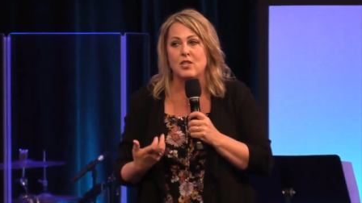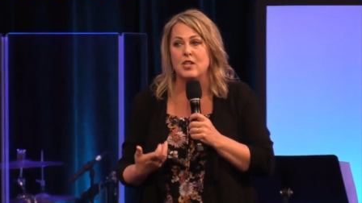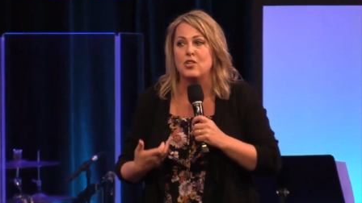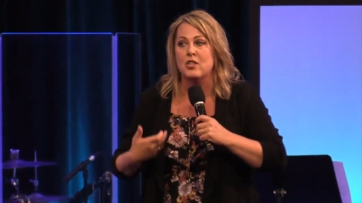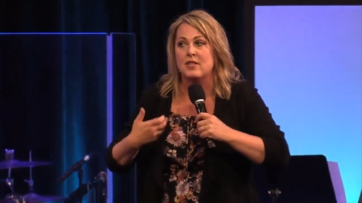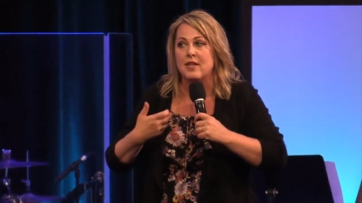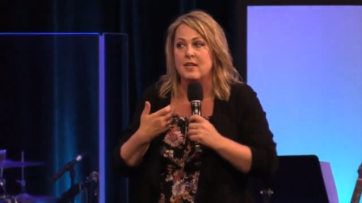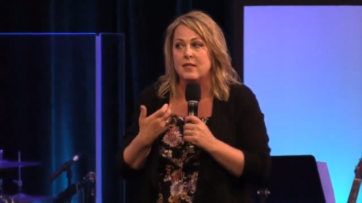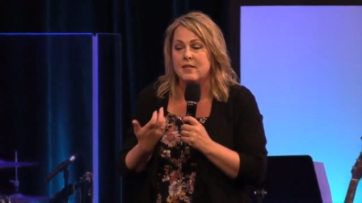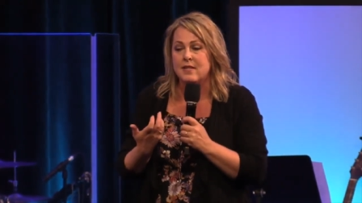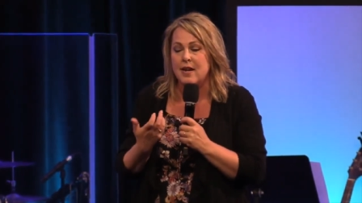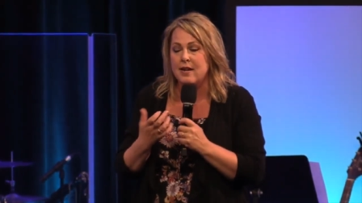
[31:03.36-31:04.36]
just
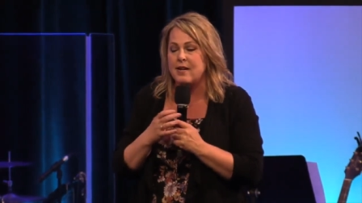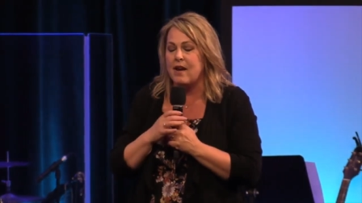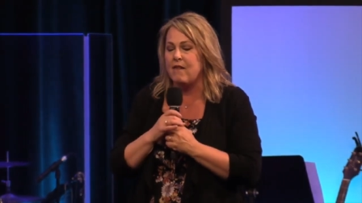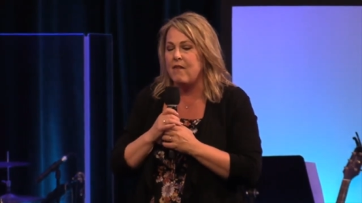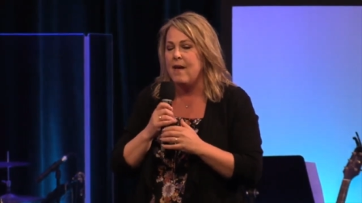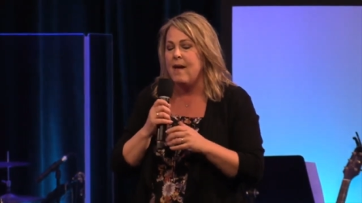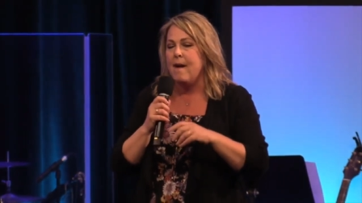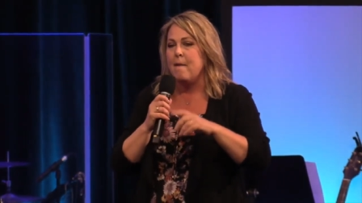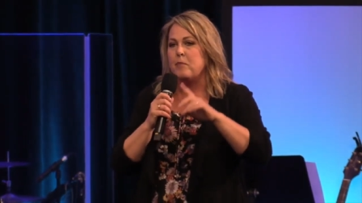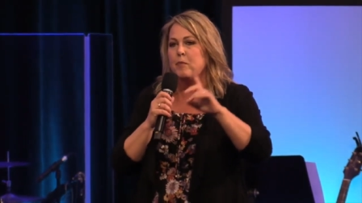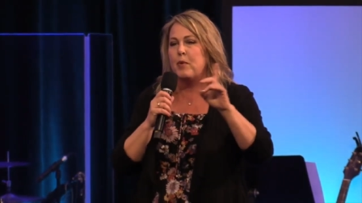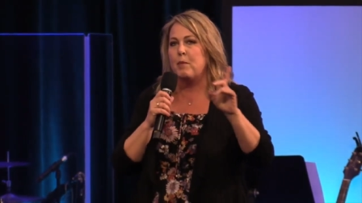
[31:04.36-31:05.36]
instinctive,
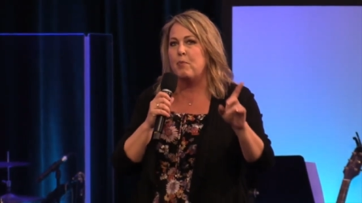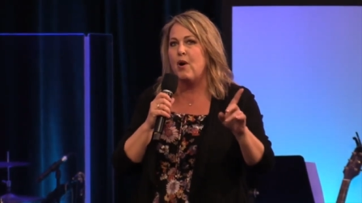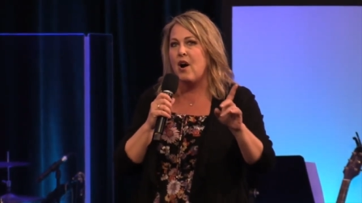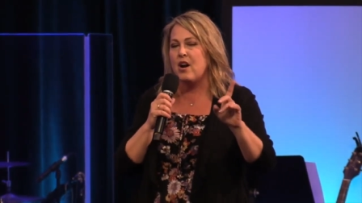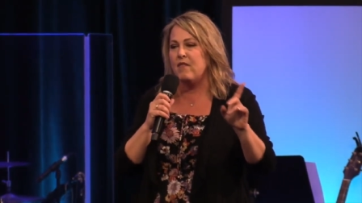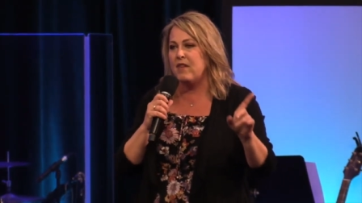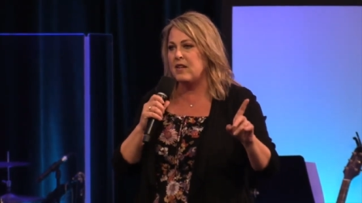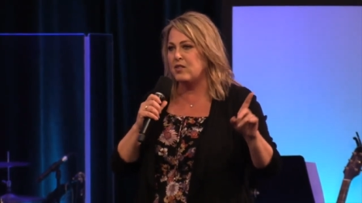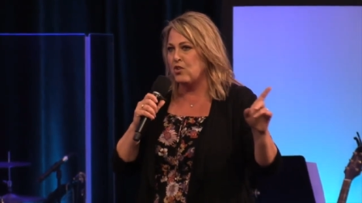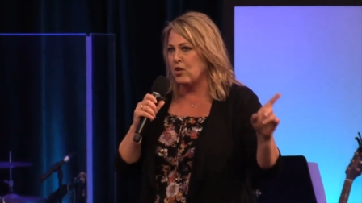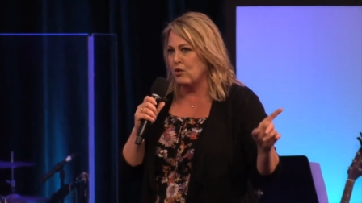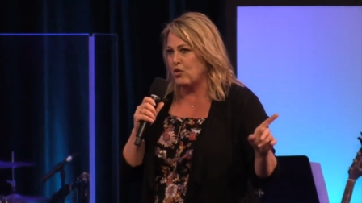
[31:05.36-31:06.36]
but part of it is
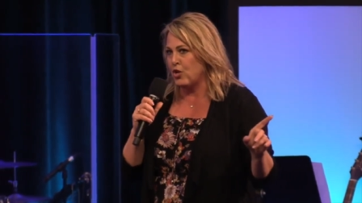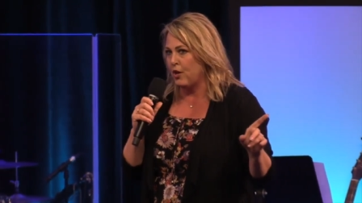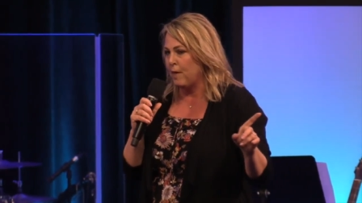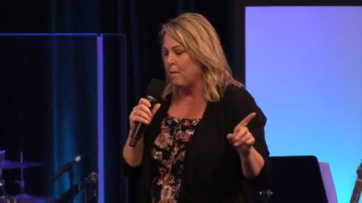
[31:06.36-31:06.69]
nurture.